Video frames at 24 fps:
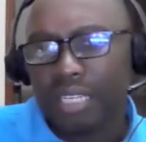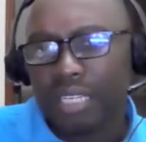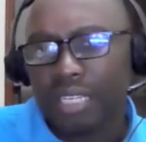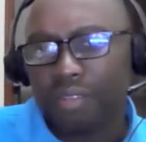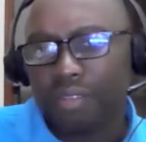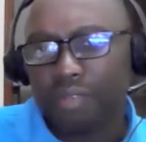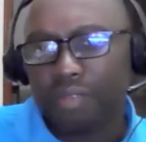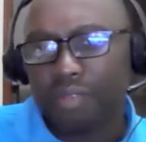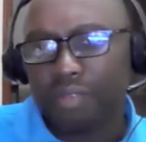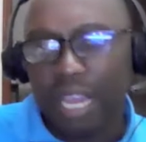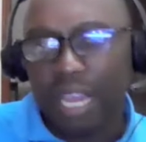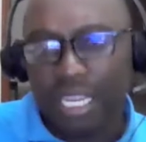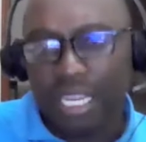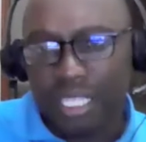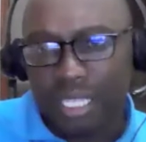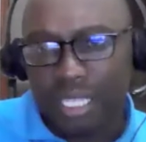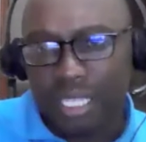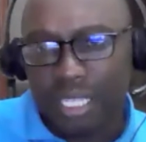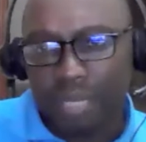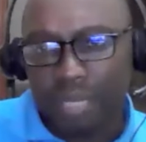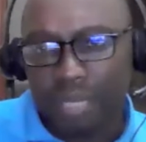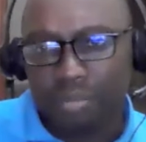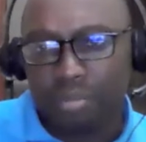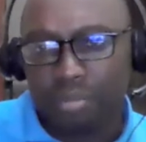fund
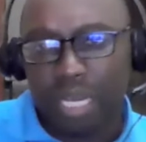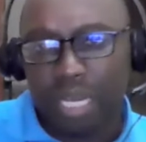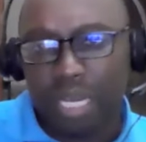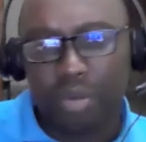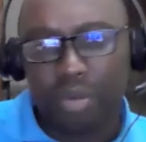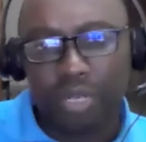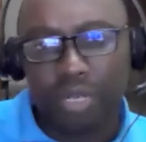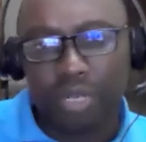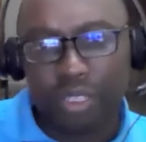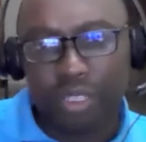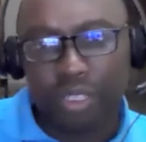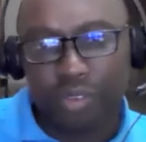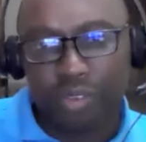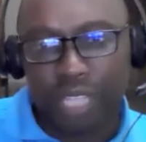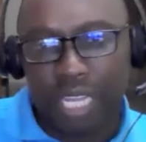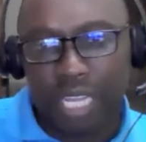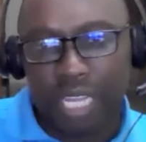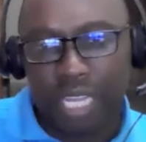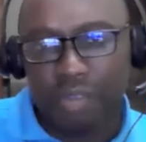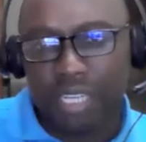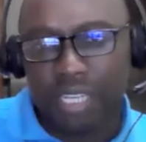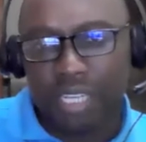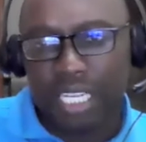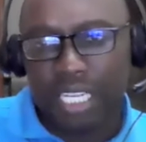them by way of the
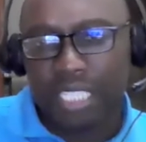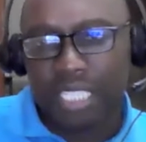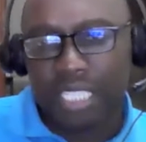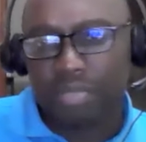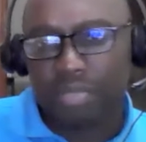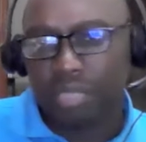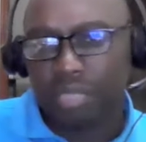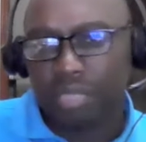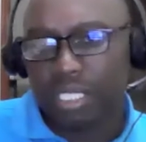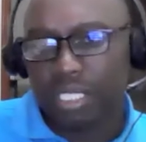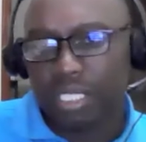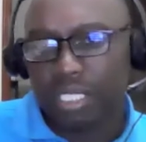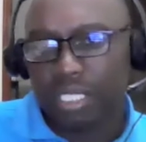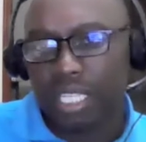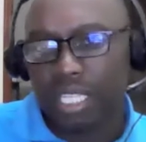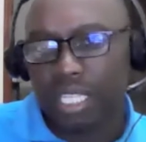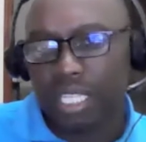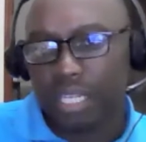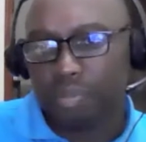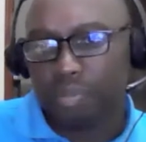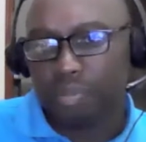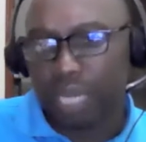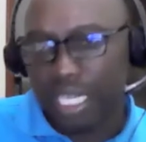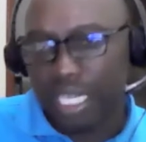advertisements that
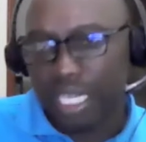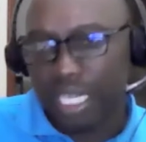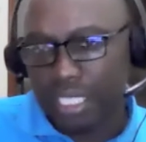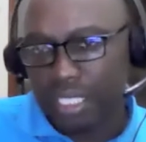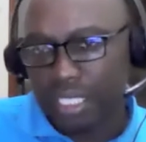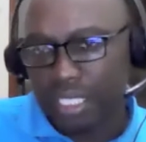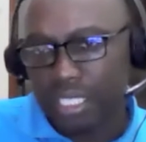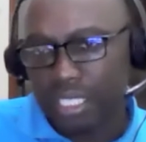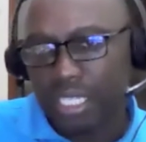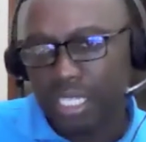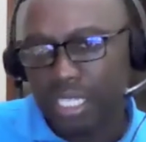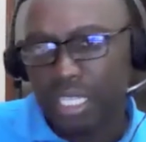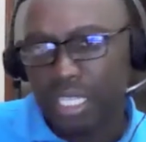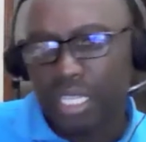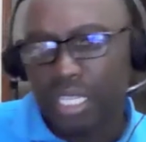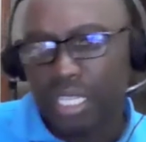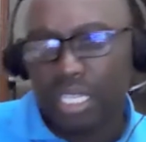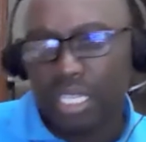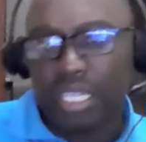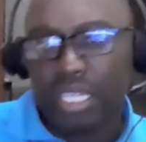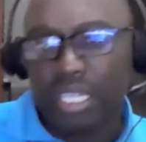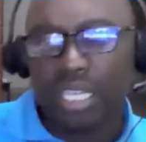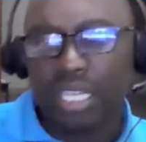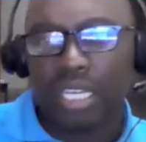they place
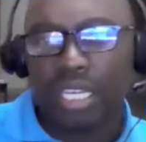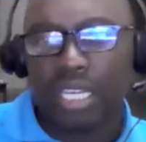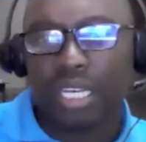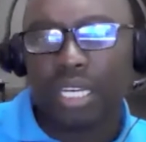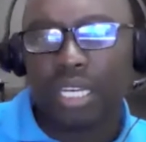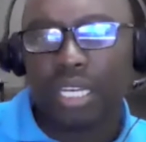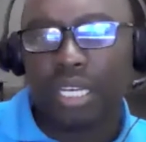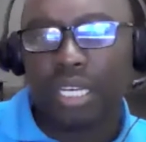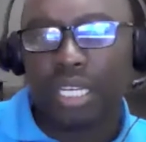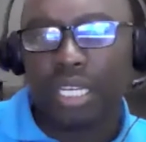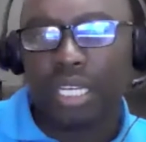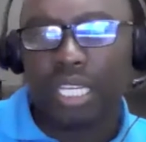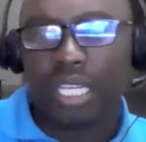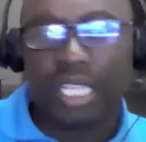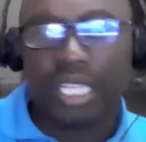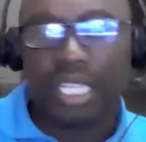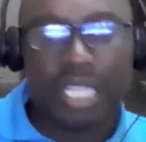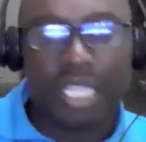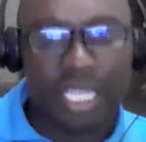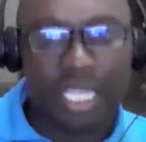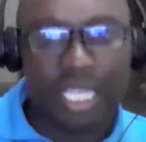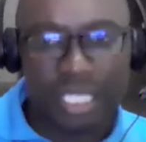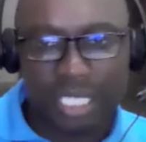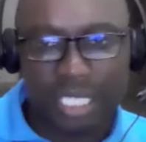in
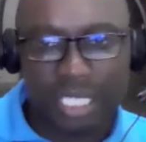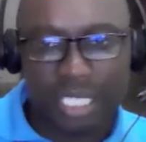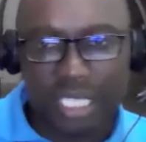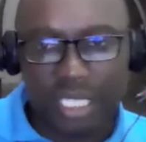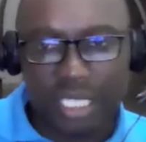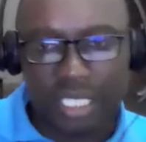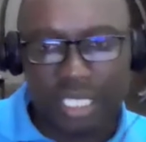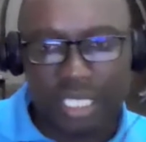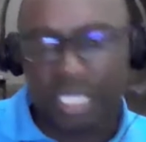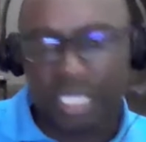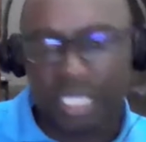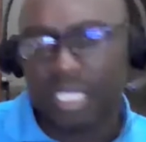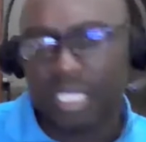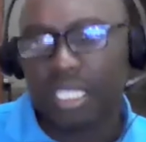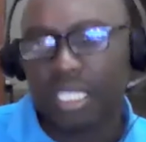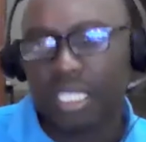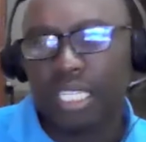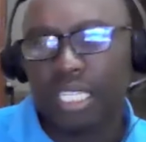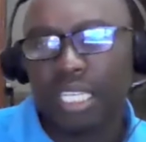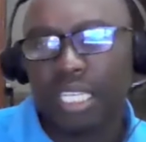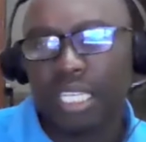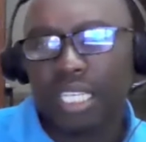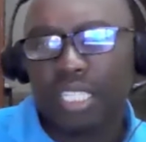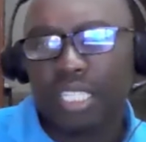their skits.
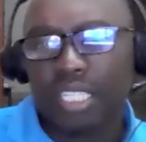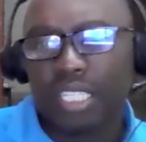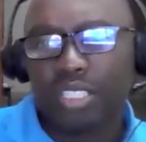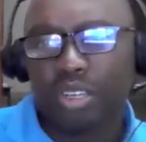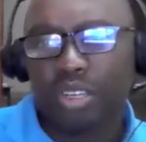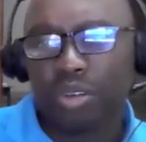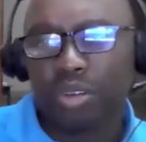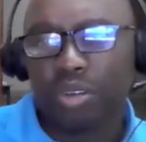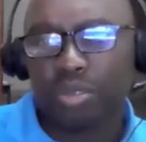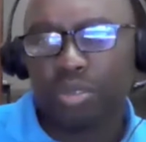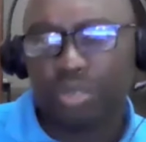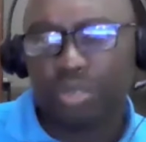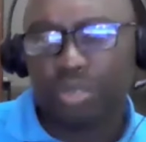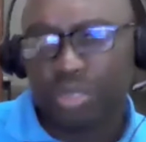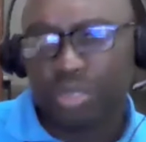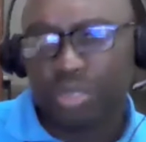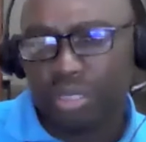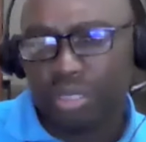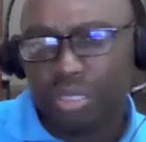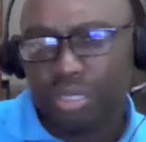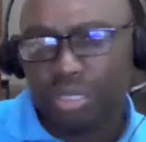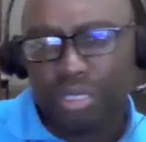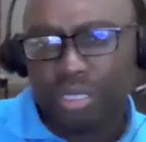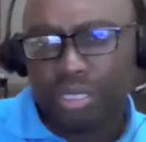So
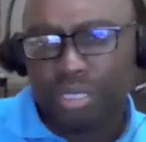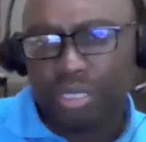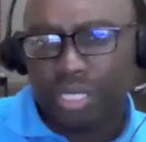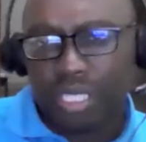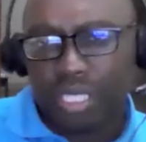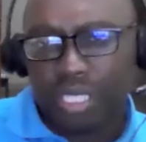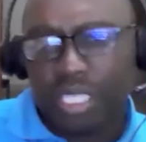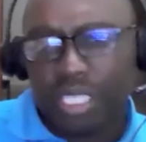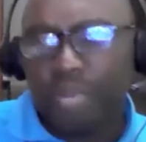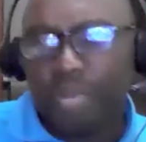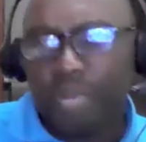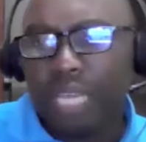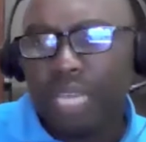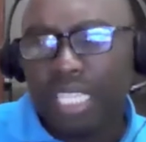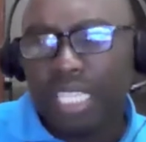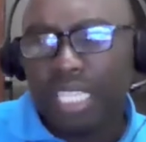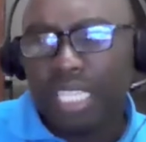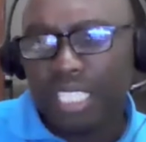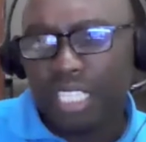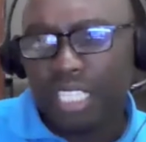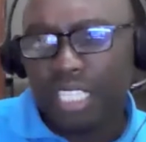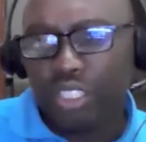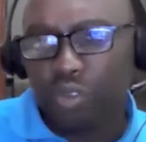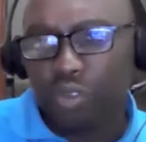give me a
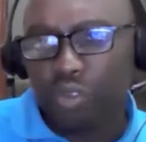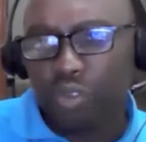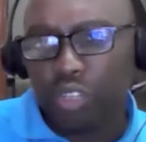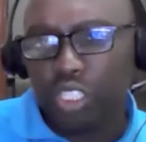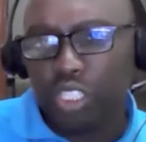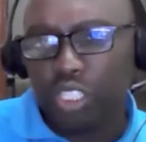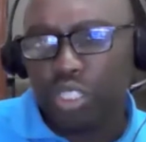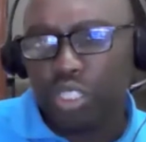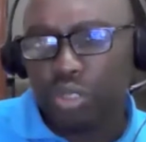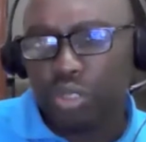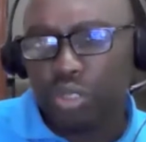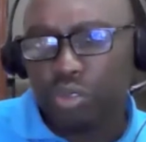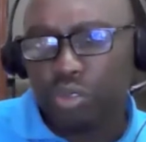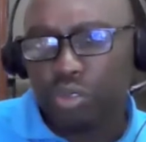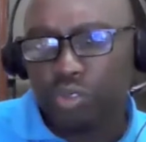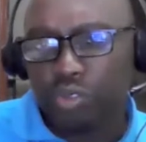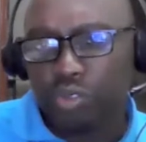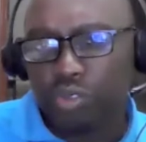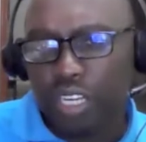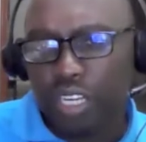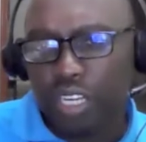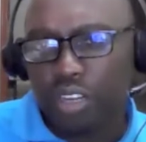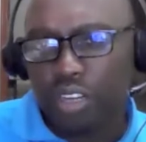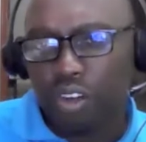sense of what you
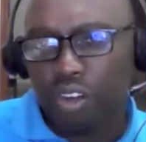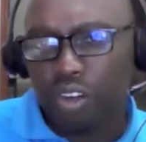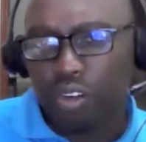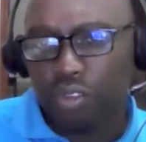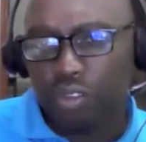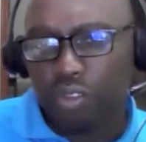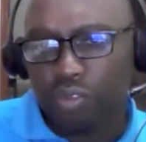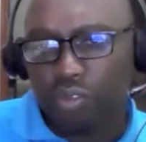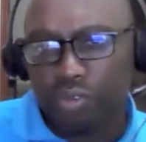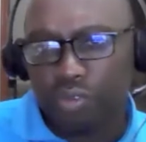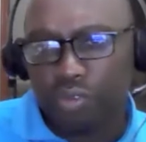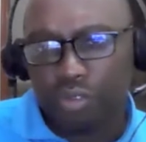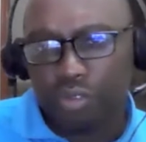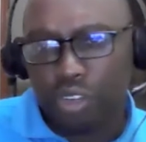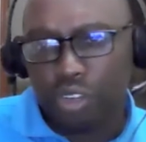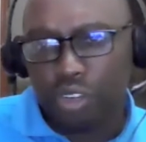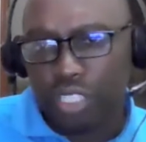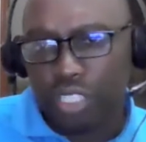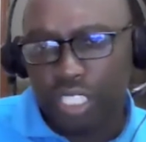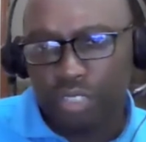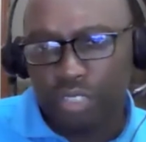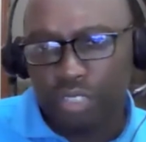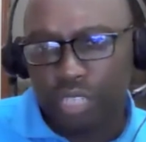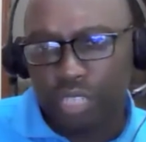feel of
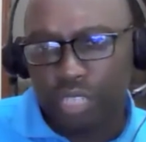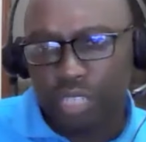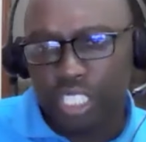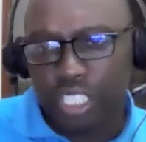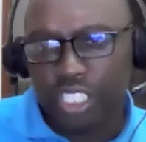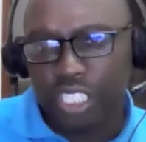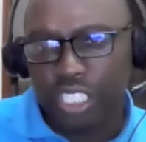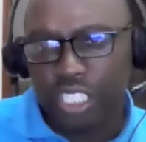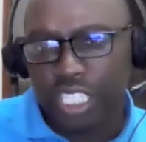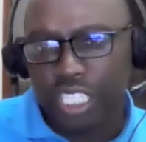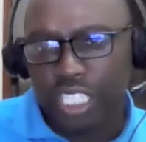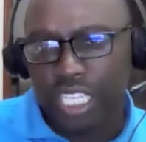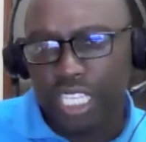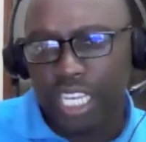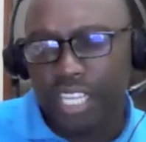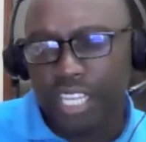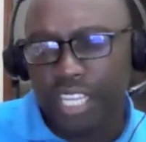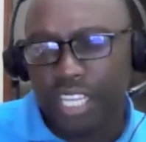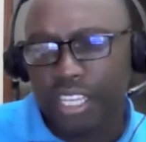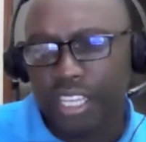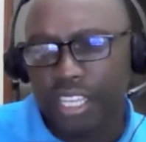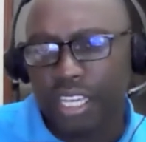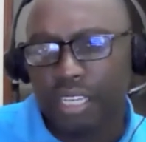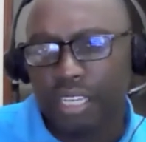content creation in
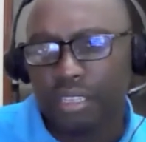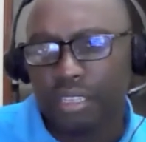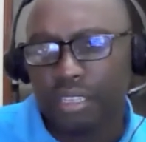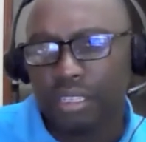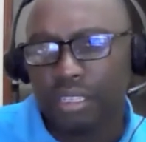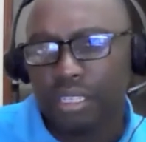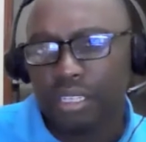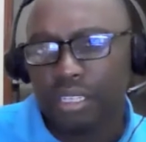Kenya,